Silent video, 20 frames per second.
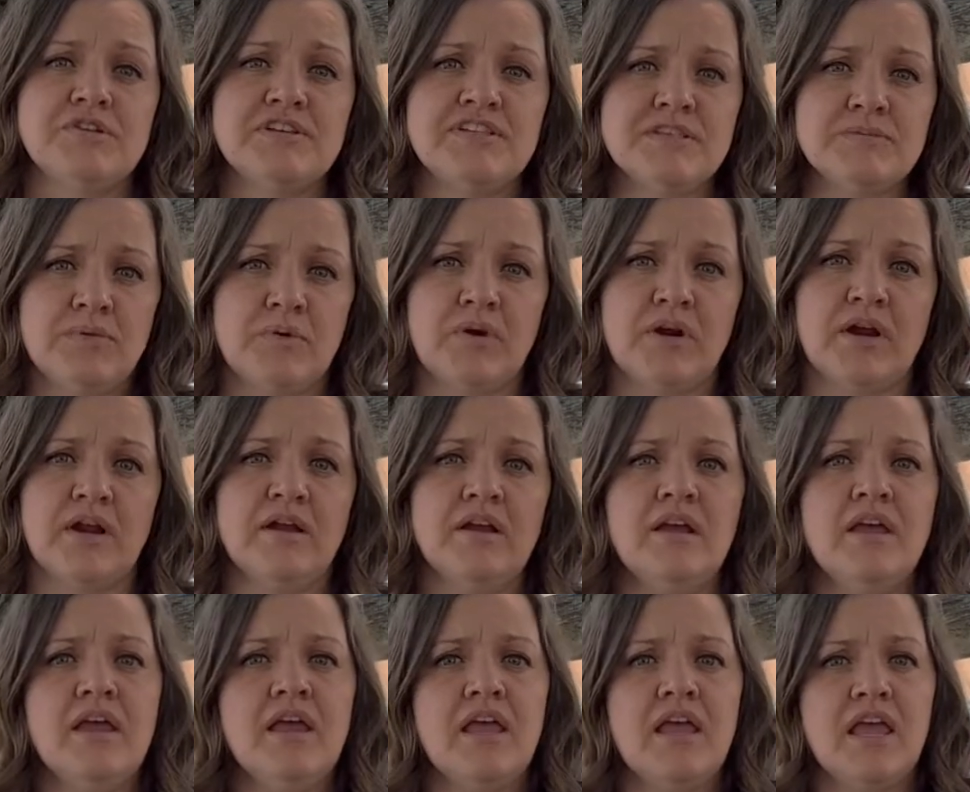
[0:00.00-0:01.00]
support,
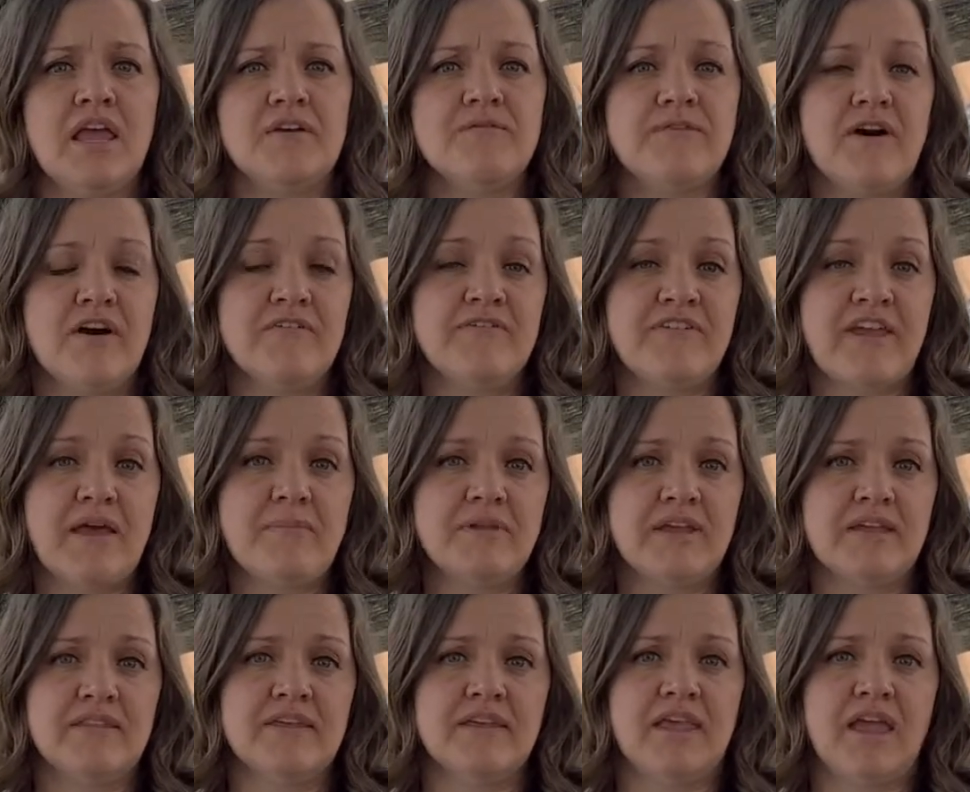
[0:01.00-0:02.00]
involve family
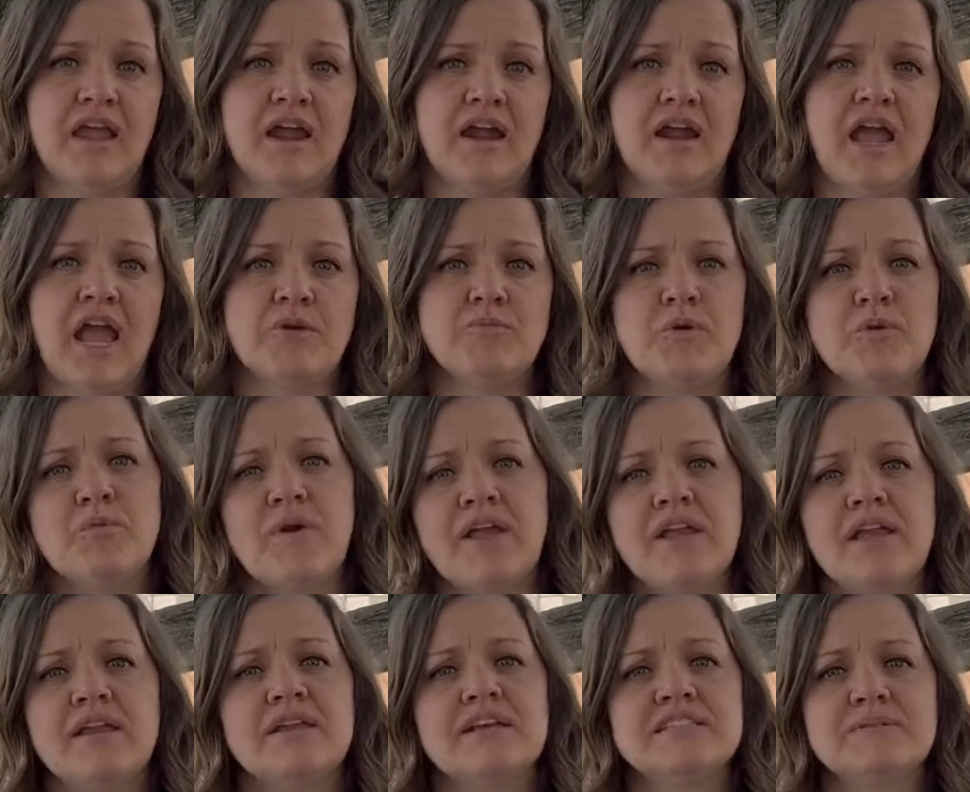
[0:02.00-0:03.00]
in the care, and we
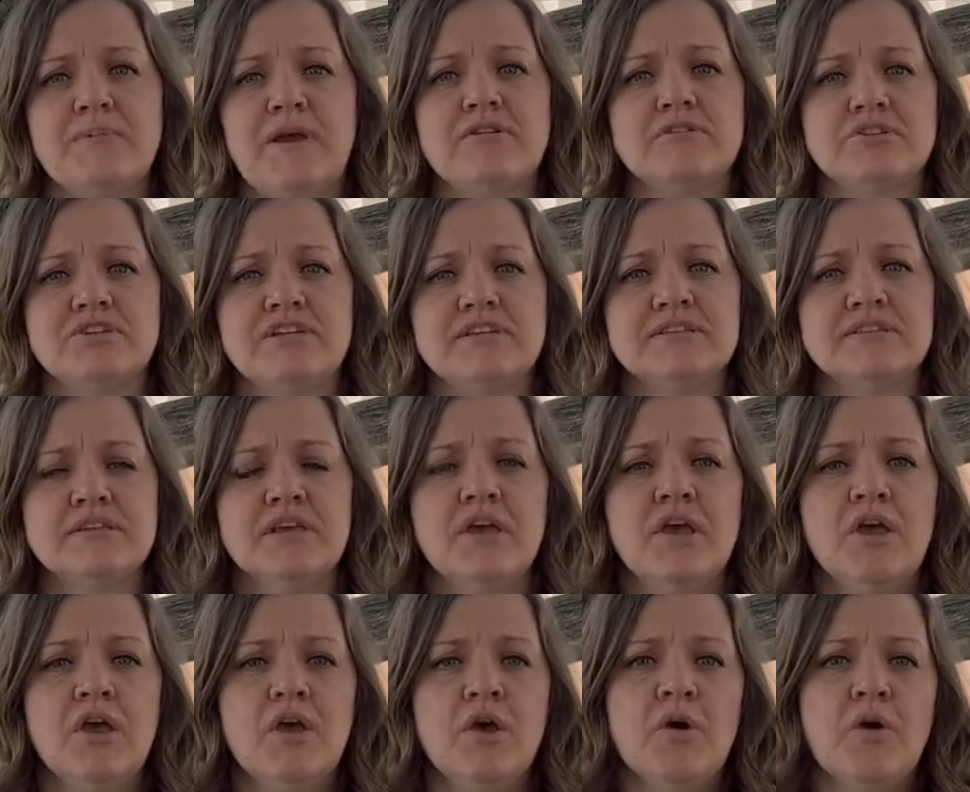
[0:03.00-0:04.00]
recognize boundaries.
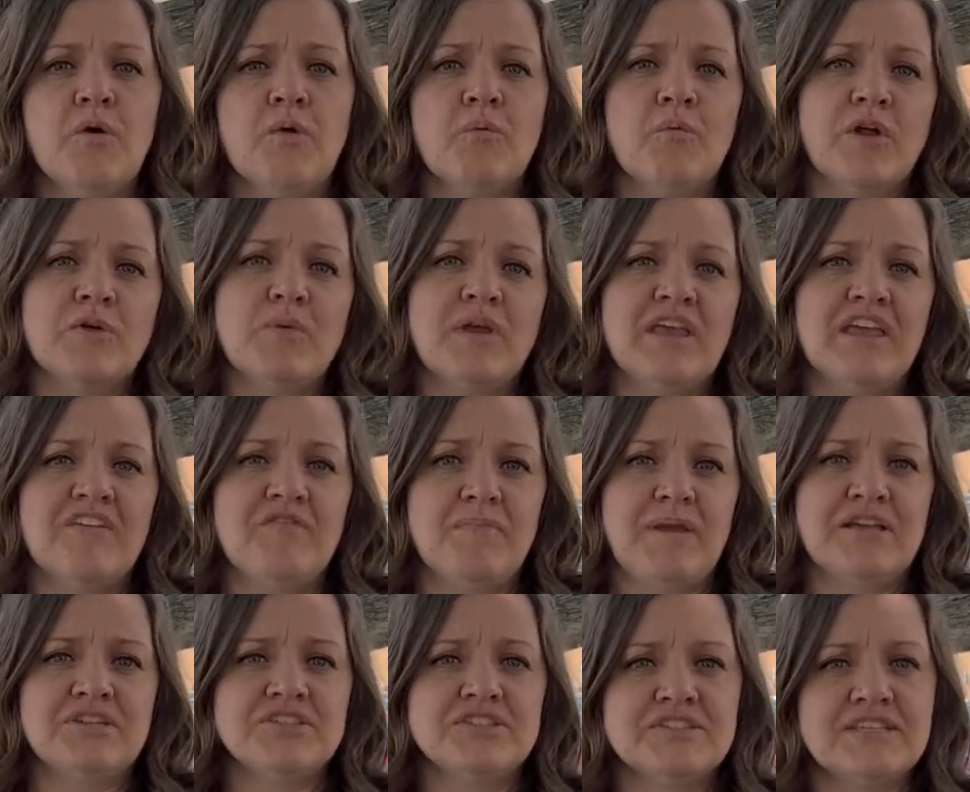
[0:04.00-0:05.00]
When we give
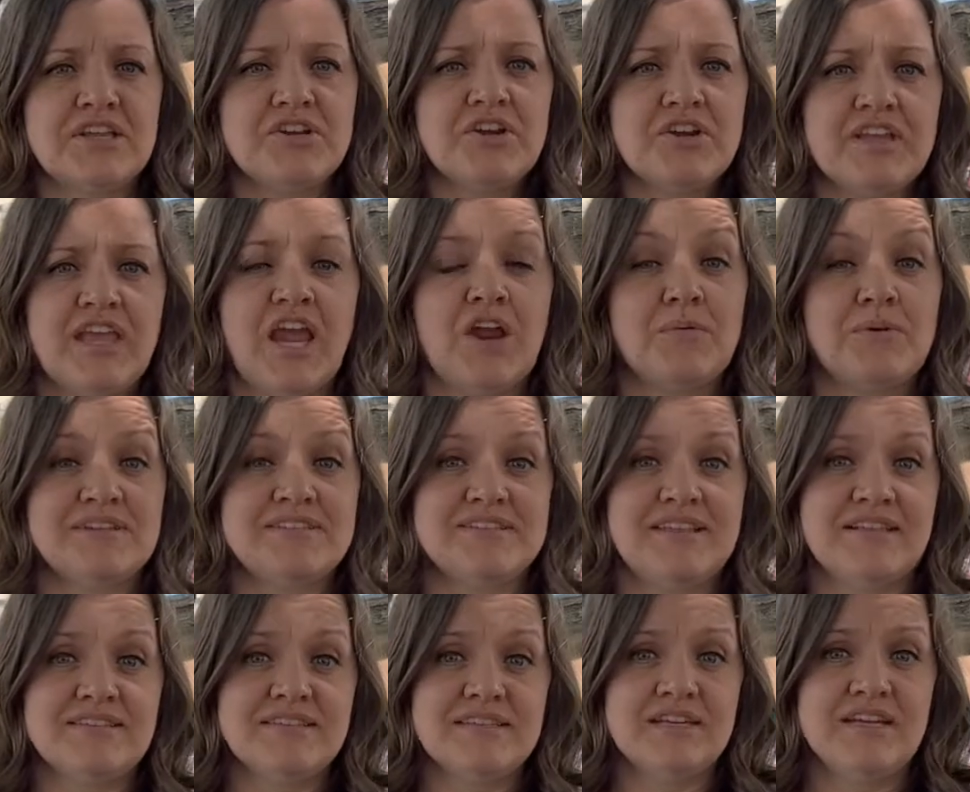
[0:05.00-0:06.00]
patient-centered care, we're
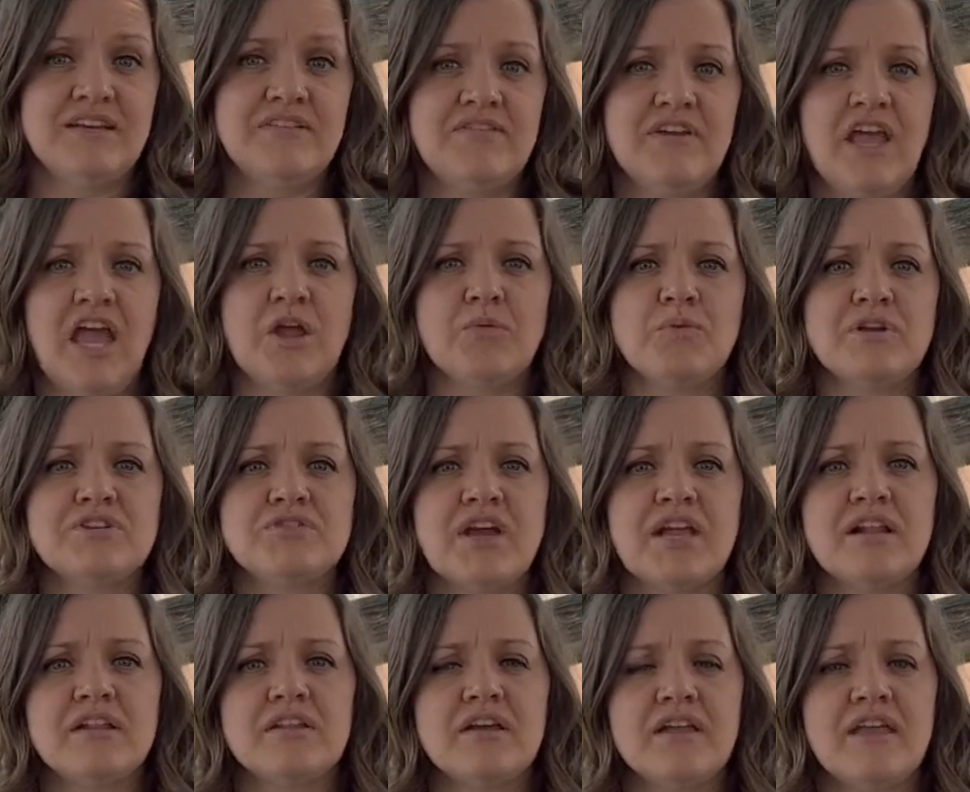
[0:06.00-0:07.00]
sensitive and we try
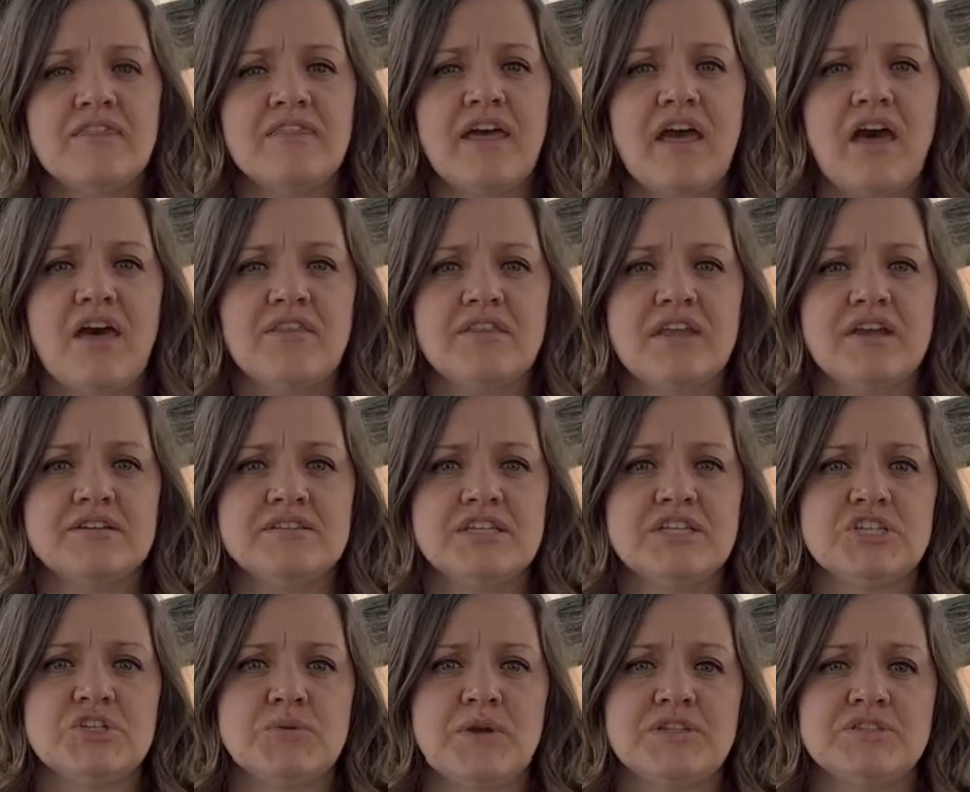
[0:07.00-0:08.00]
to look at the healthcare
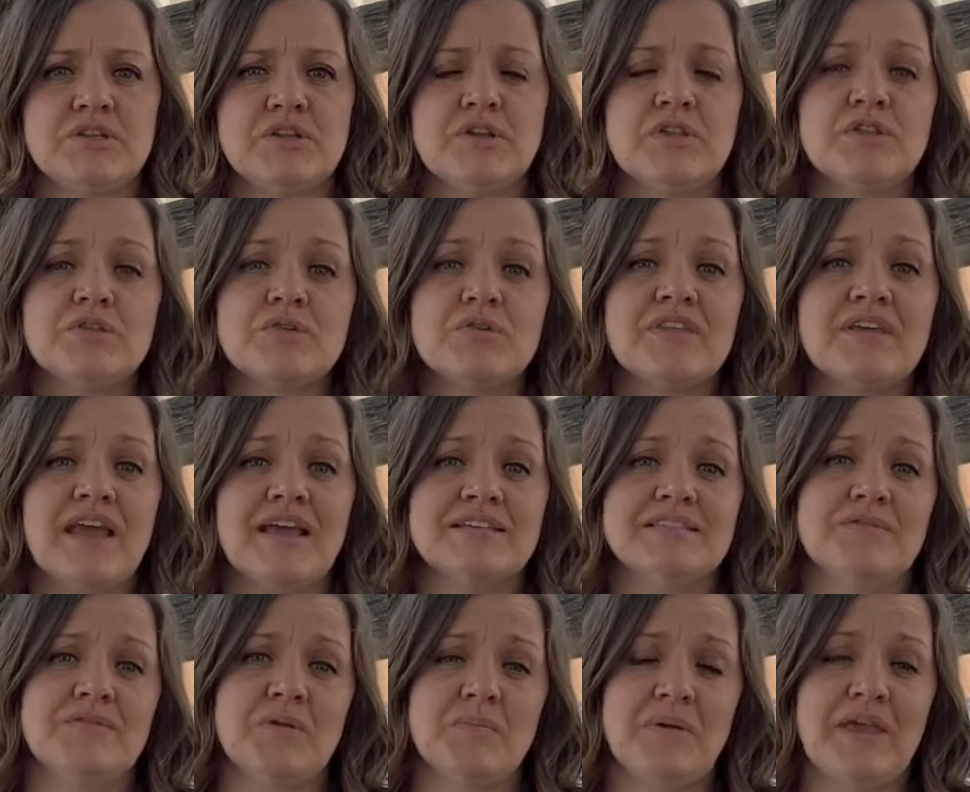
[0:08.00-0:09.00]
situation through the eyes
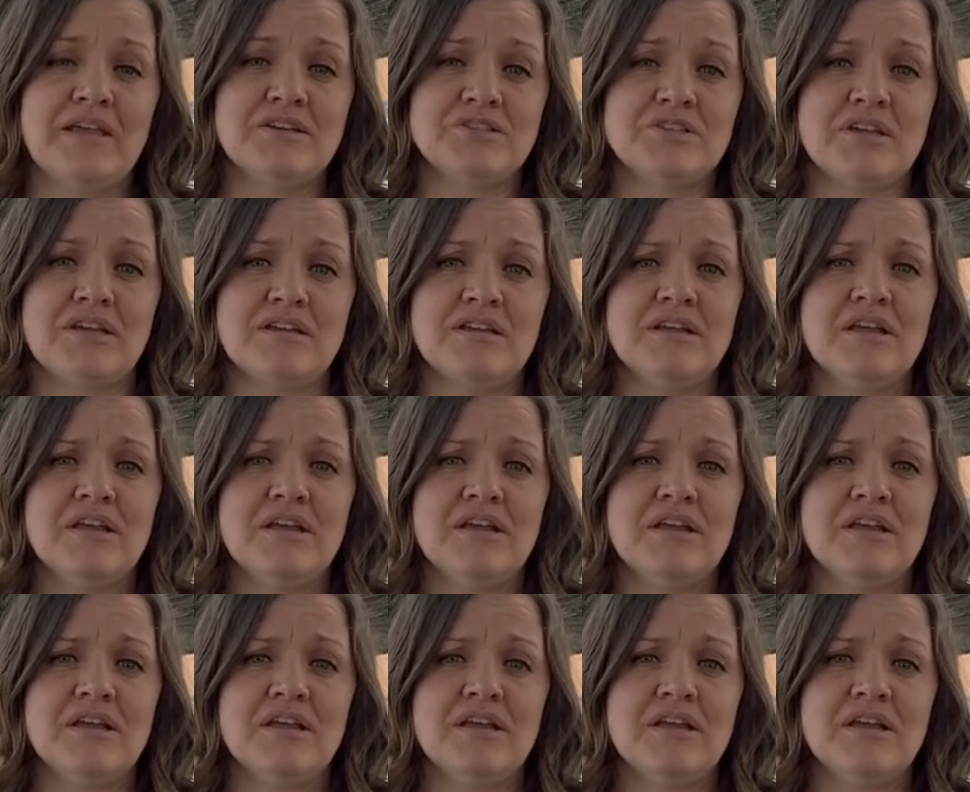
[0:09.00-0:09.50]
of the patient.